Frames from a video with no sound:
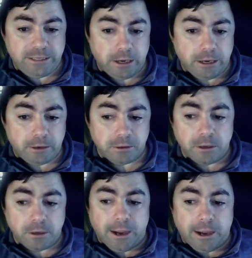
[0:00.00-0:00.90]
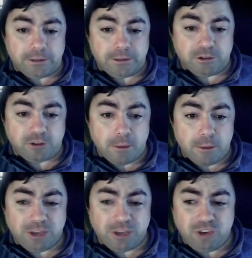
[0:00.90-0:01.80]
data at this time.
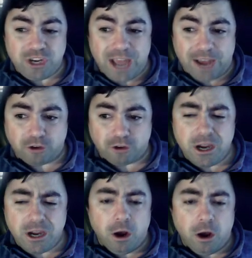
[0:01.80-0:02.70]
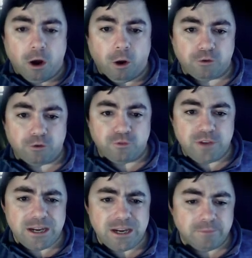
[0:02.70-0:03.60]
We can see nationally,
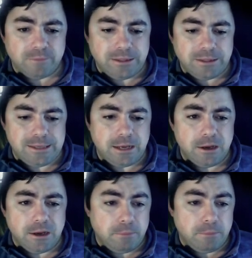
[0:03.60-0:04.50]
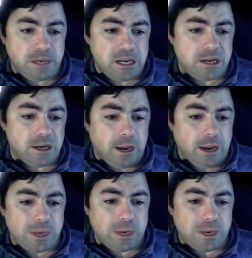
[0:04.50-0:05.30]
RSV did peak, and we